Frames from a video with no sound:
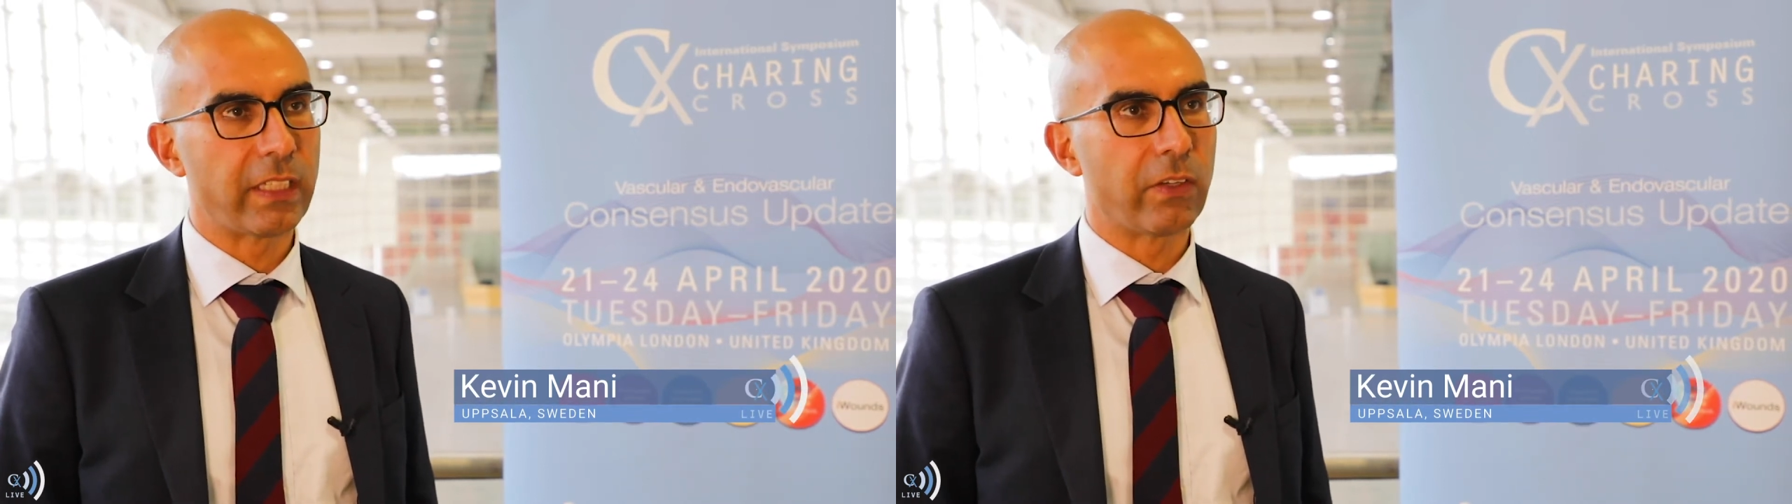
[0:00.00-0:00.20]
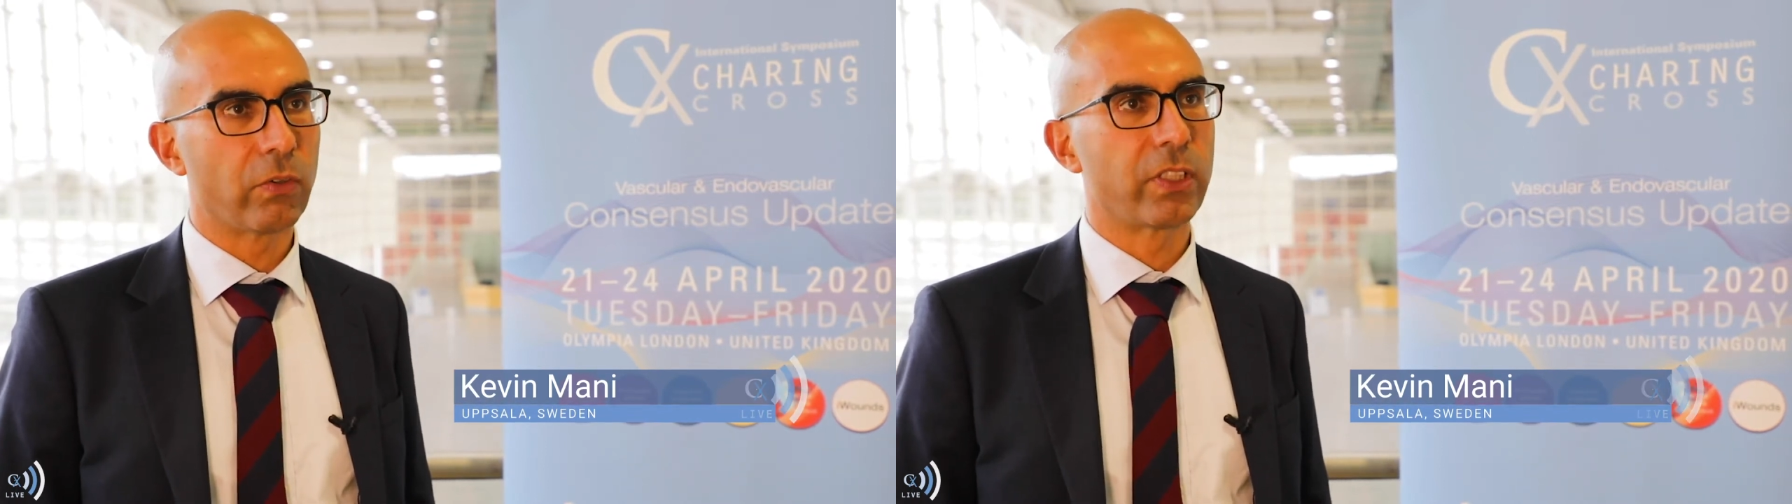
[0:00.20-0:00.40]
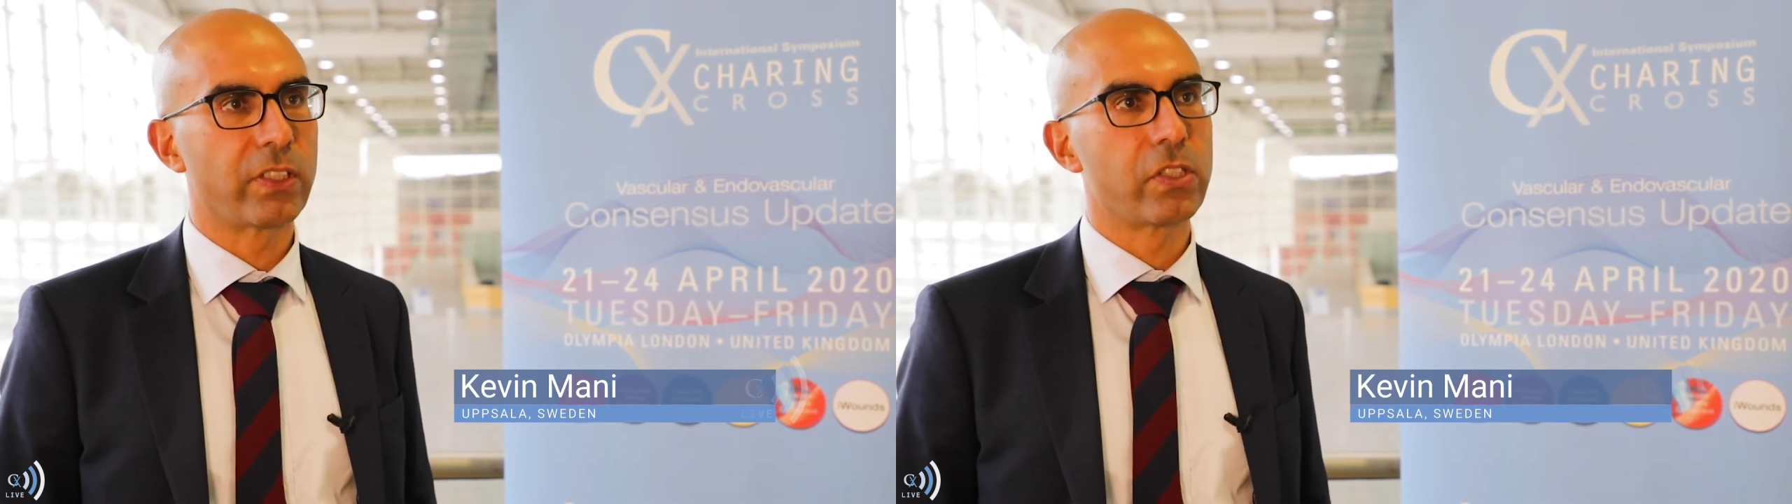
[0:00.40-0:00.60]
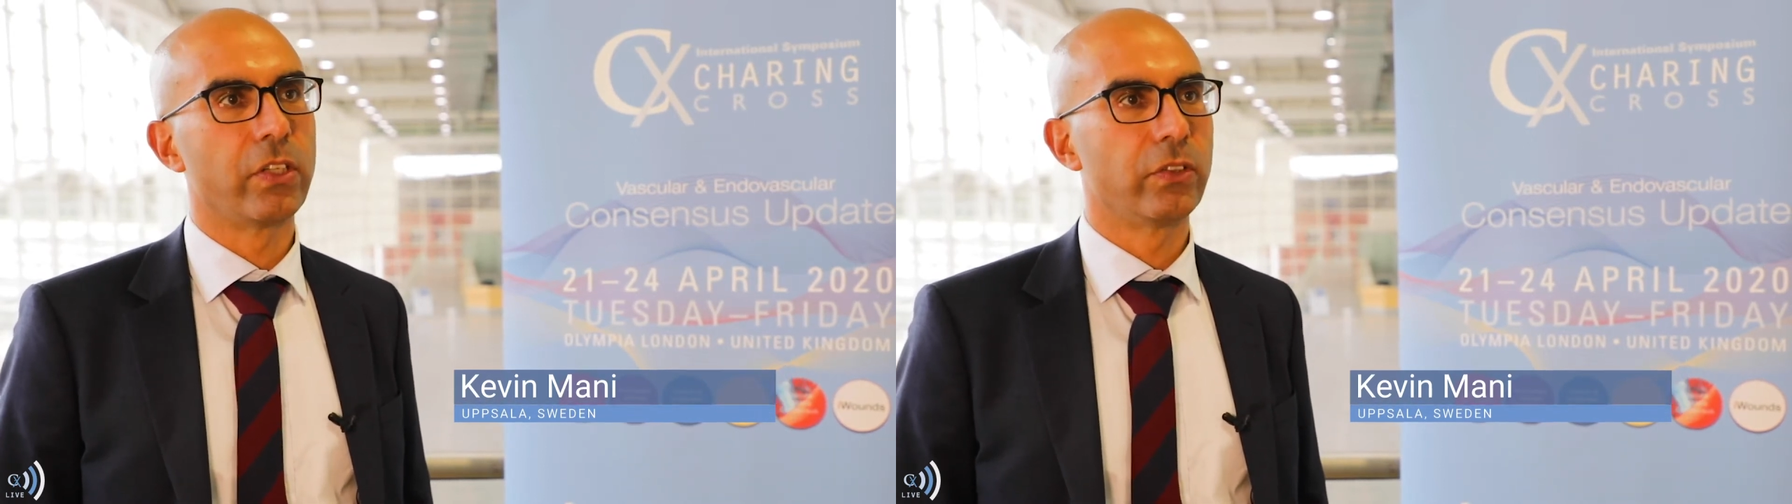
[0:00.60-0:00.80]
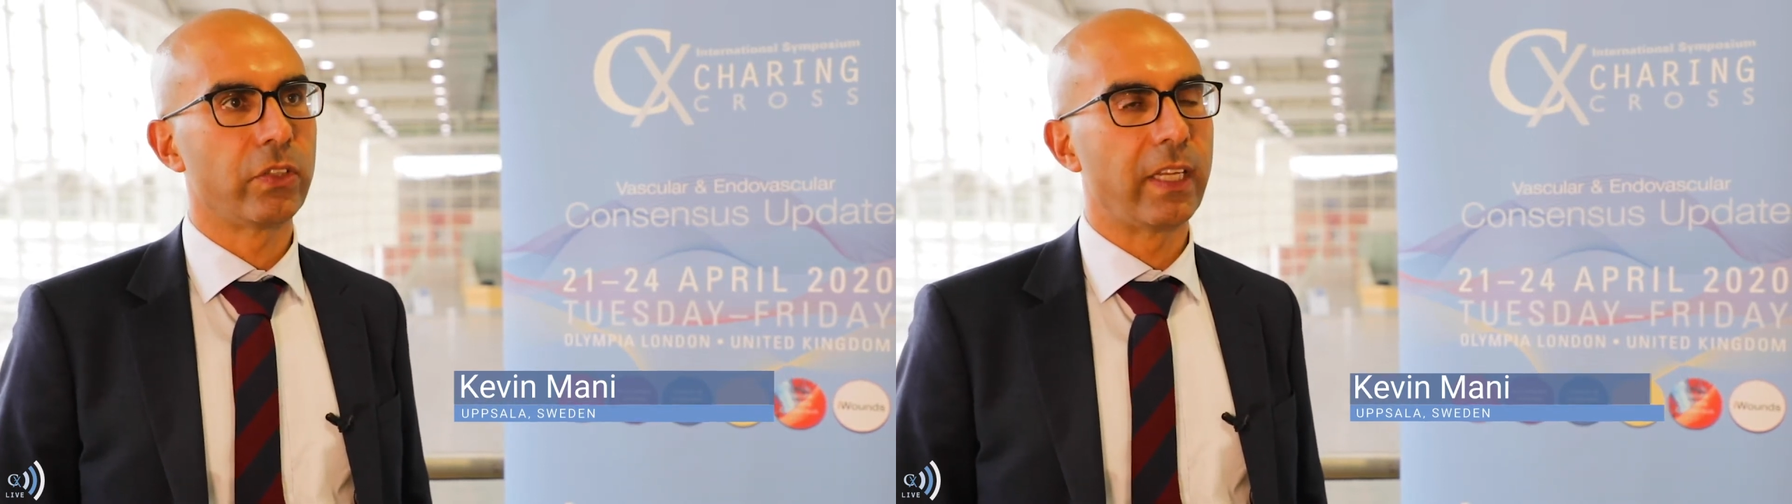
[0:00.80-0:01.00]
in aortic
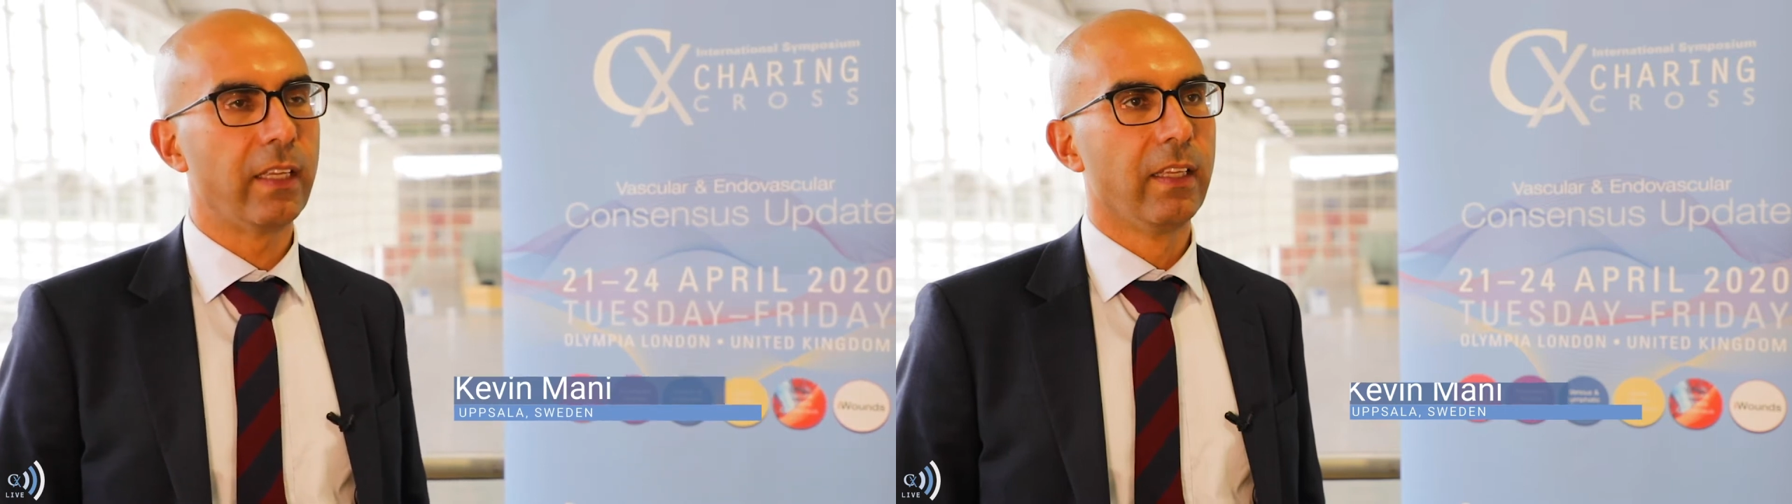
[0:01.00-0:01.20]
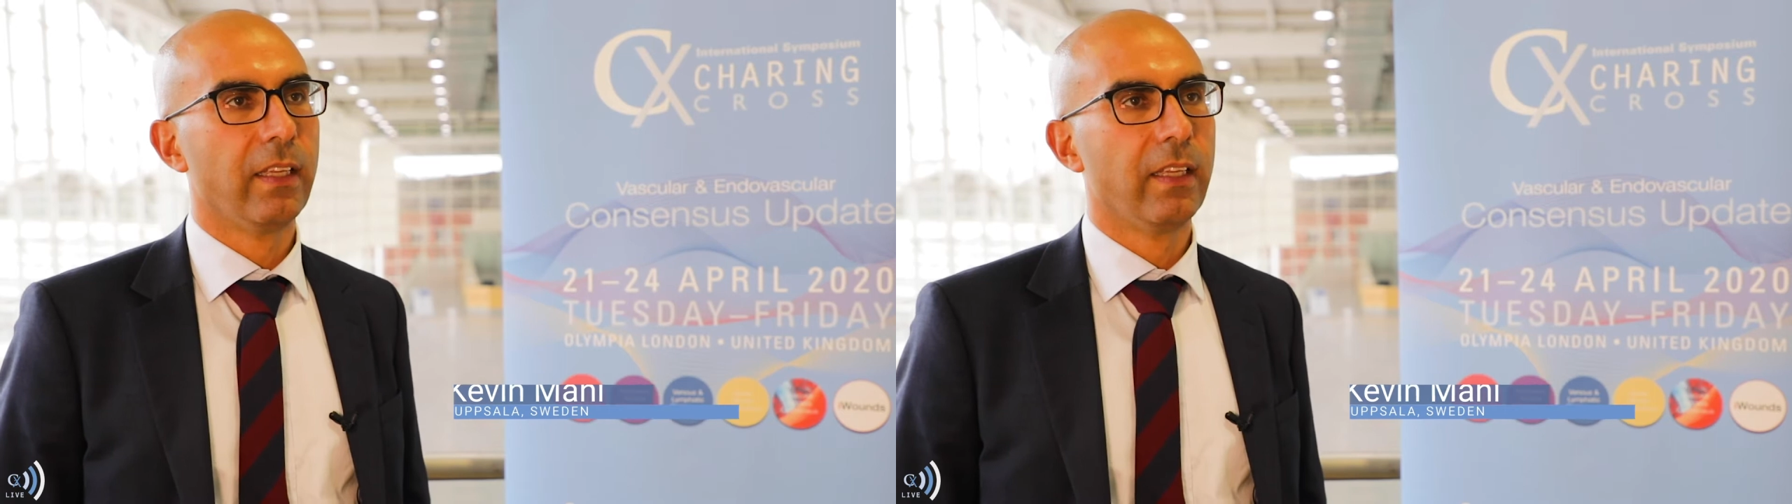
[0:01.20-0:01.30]
surgery,